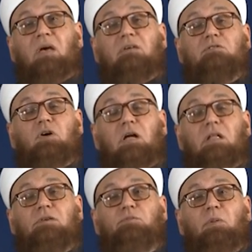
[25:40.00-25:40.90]
So
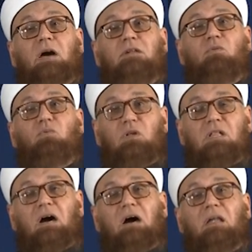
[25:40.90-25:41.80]
Allah subhanahu wa
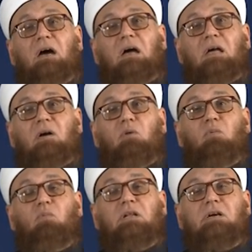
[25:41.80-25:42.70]
ta'ala
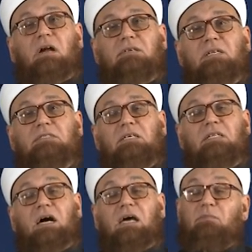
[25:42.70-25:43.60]
will grant us
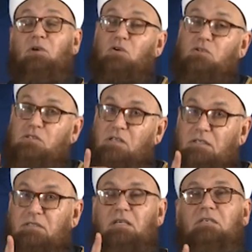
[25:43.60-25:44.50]
hidayah, because
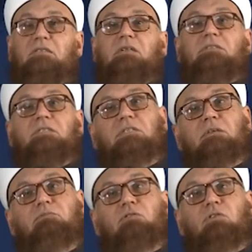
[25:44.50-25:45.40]
that is
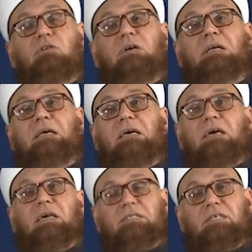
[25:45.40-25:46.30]
condition for
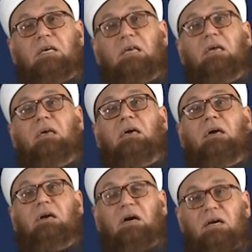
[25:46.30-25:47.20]
getting
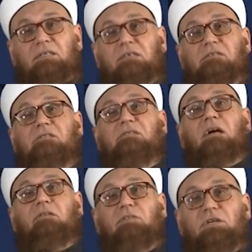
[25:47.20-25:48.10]
guidance,
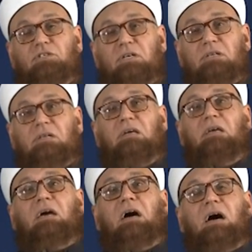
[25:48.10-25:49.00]
salvation,
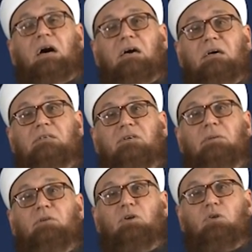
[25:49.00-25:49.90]
and
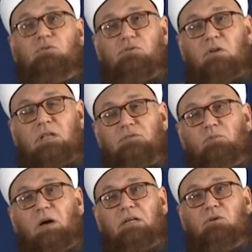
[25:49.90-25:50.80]
coming close to Allah
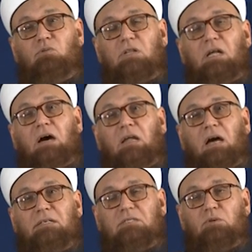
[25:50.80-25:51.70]
subhanahu wa ta'ala
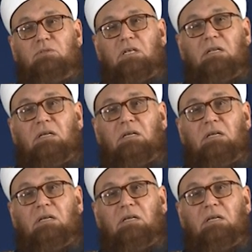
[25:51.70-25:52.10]
azza wa jal.